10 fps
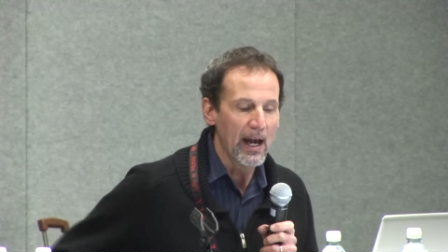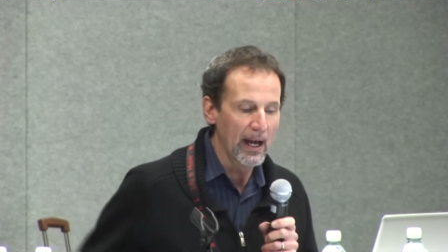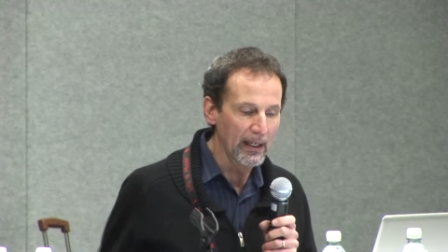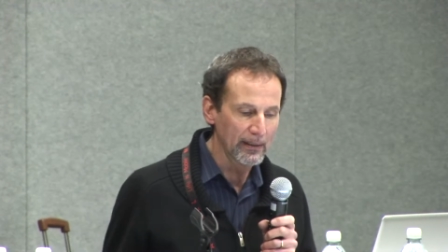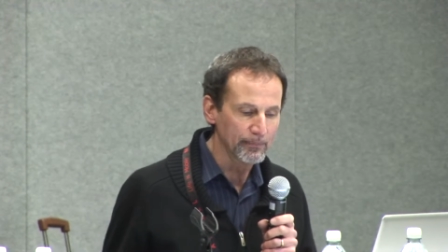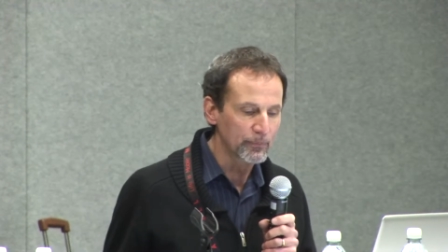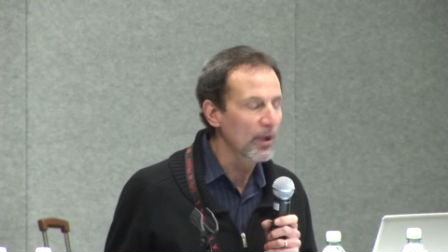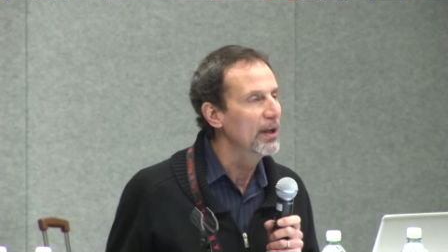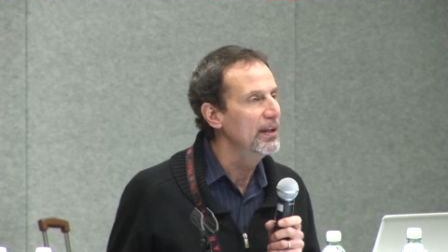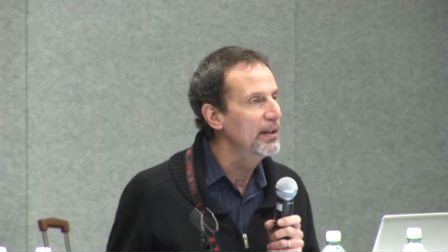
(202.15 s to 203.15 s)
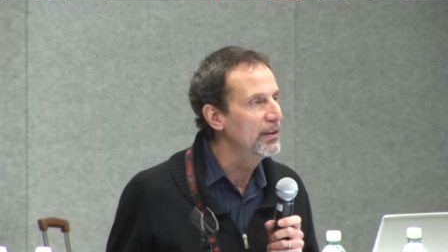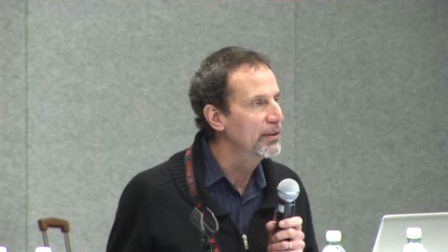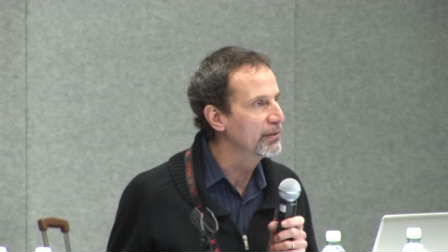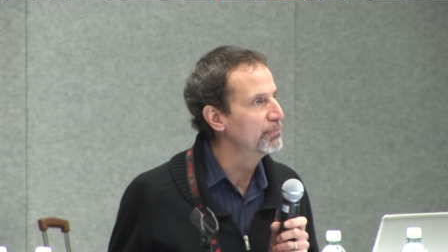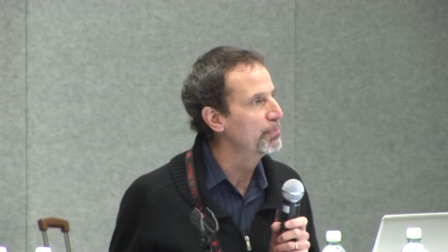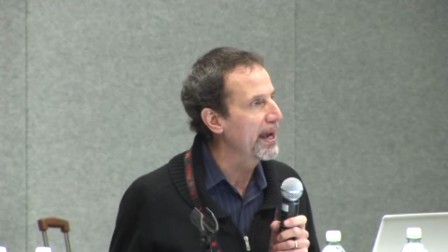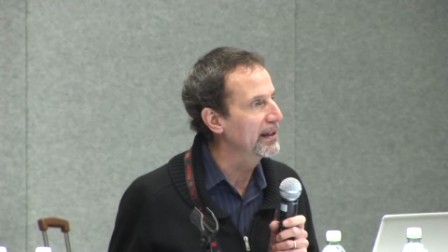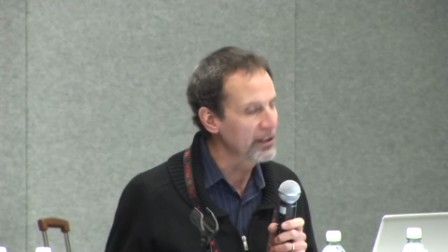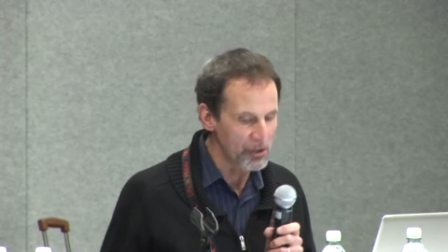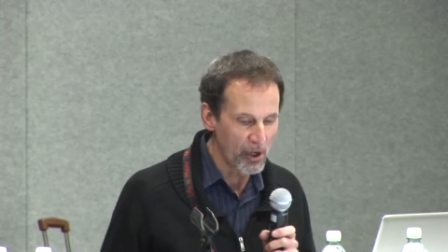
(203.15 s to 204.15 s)
The
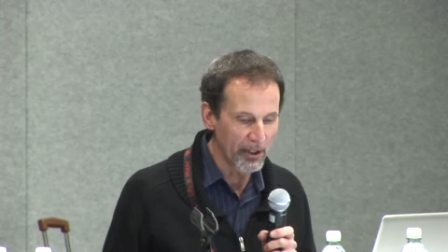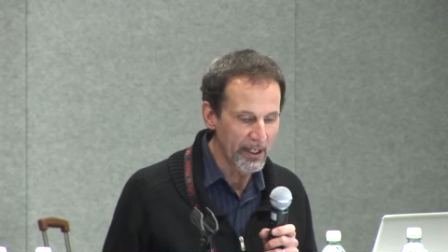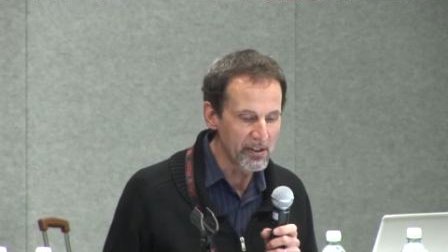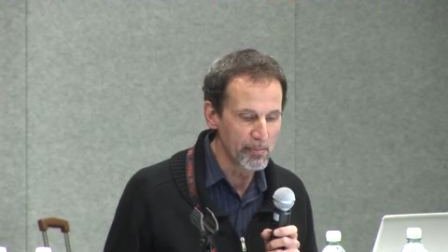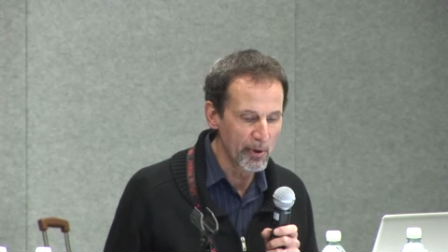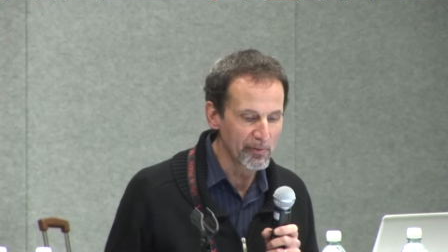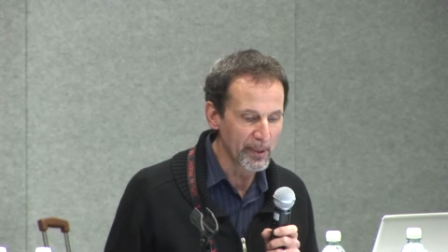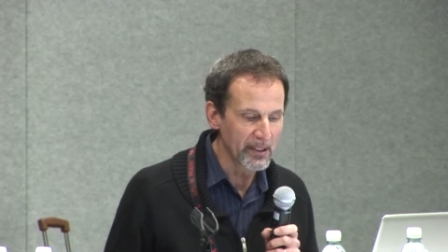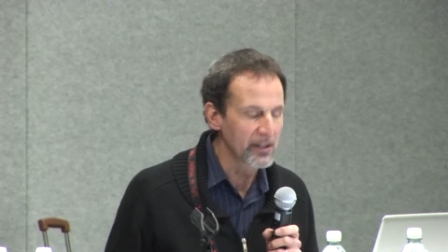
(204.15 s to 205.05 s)
panel is called It's a Movement.